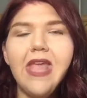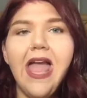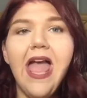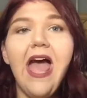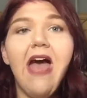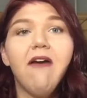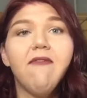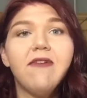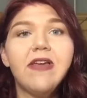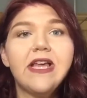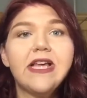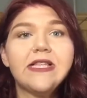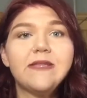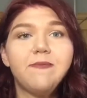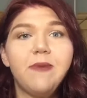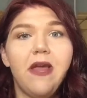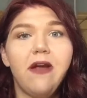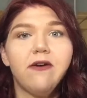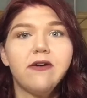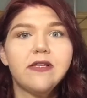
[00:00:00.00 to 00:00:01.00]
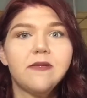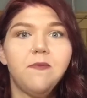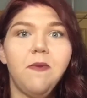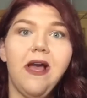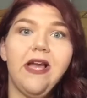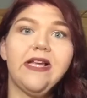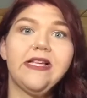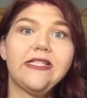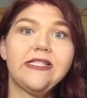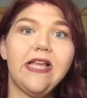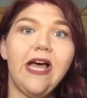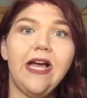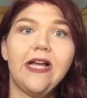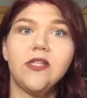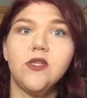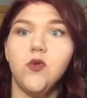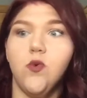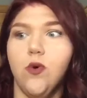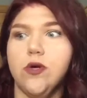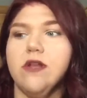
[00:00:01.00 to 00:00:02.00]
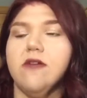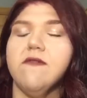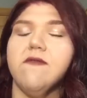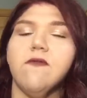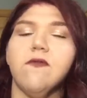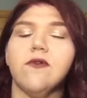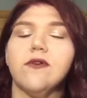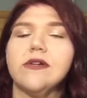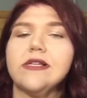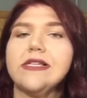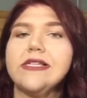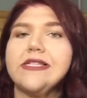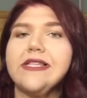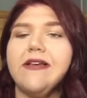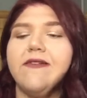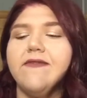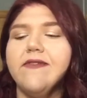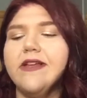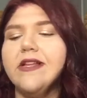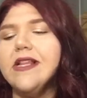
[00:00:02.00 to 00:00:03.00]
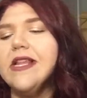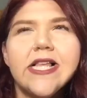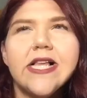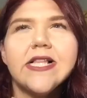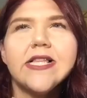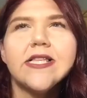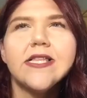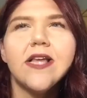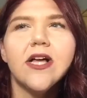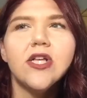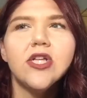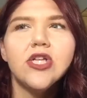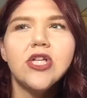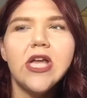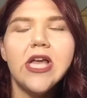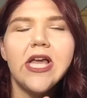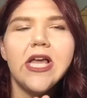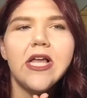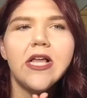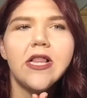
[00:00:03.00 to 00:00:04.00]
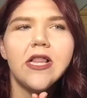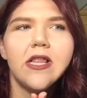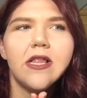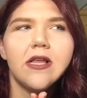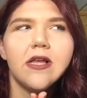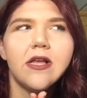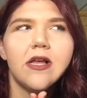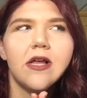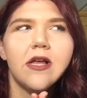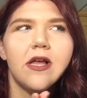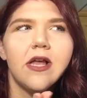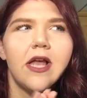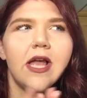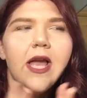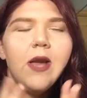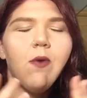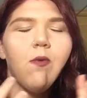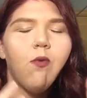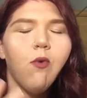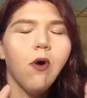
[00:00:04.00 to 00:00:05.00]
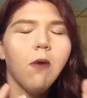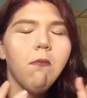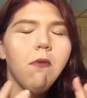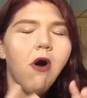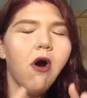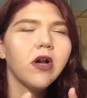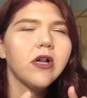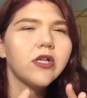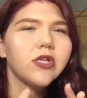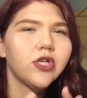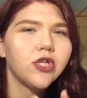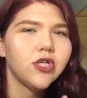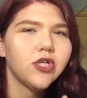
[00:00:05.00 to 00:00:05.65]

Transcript: having his parents by his side twenty-four seven. It's such a a warm-hearted